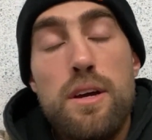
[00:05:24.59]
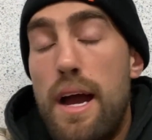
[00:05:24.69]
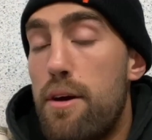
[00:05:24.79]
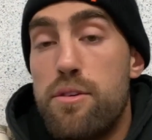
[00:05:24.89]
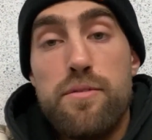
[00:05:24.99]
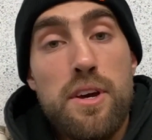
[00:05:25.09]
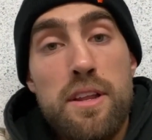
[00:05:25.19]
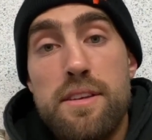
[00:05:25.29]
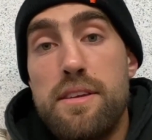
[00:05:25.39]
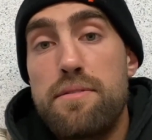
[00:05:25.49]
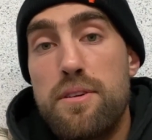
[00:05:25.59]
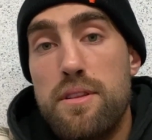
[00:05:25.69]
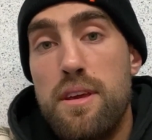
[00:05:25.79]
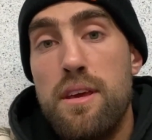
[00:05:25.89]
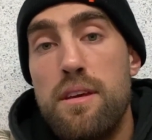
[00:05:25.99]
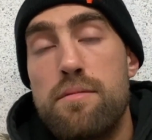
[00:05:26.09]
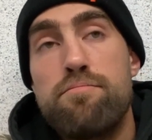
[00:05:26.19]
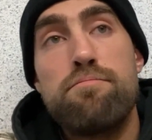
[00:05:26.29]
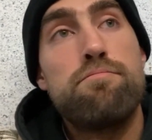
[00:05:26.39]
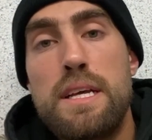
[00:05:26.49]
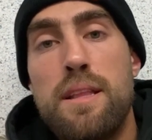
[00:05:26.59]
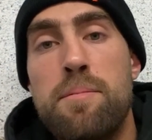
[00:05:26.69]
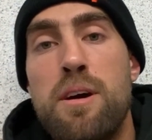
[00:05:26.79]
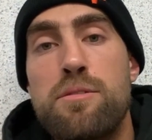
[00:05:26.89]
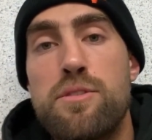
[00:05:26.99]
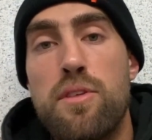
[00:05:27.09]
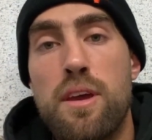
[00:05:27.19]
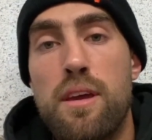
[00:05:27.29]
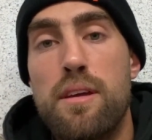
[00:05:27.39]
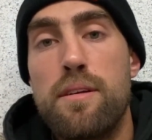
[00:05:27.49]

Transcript: how you've done it differently. Let me know what you think.